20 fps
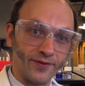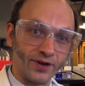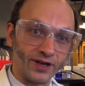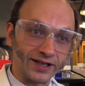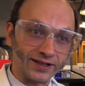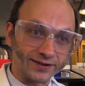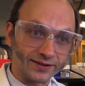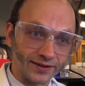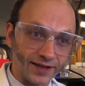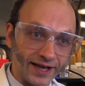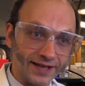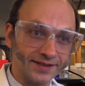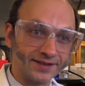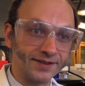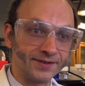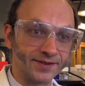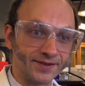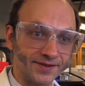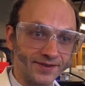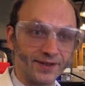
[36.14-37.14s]
very
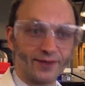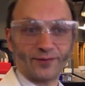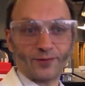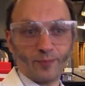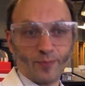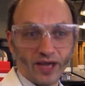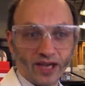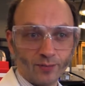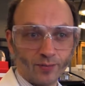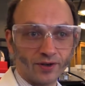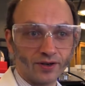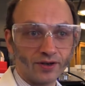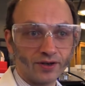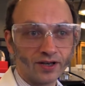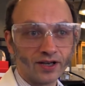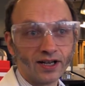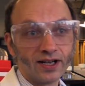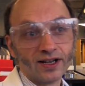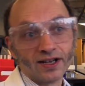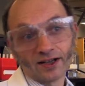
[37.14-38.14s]
light and stiff paper,
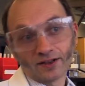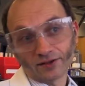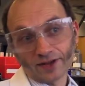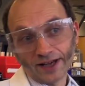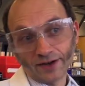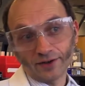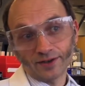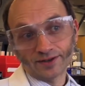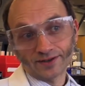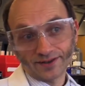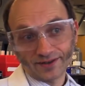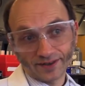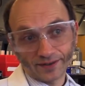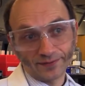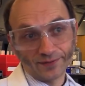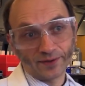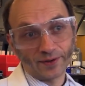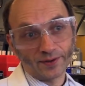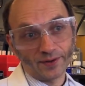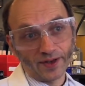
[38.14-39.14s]
lighter and
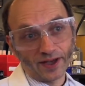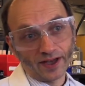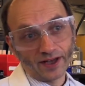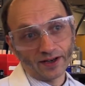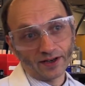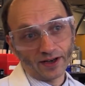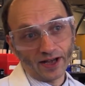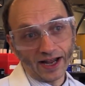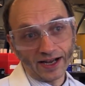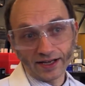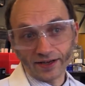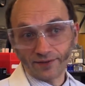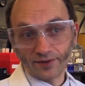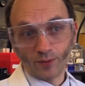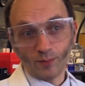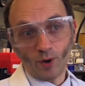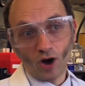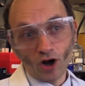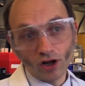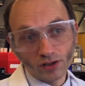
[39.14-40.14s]
stiffer than any of
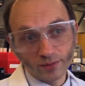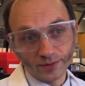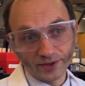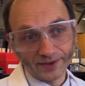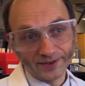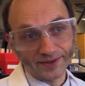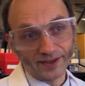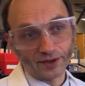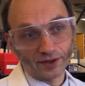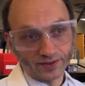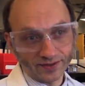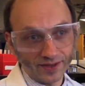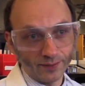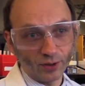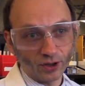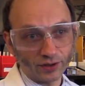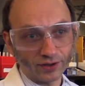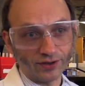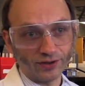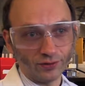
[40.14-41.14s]
the polymers that are
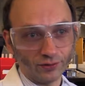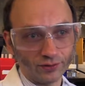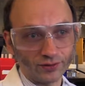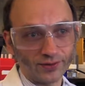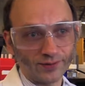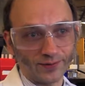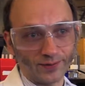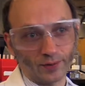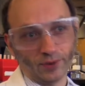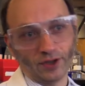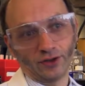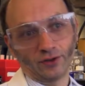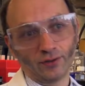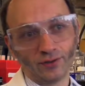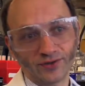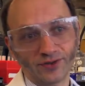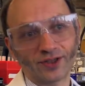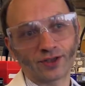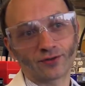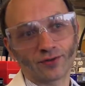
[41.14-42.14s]
typically used for acoustic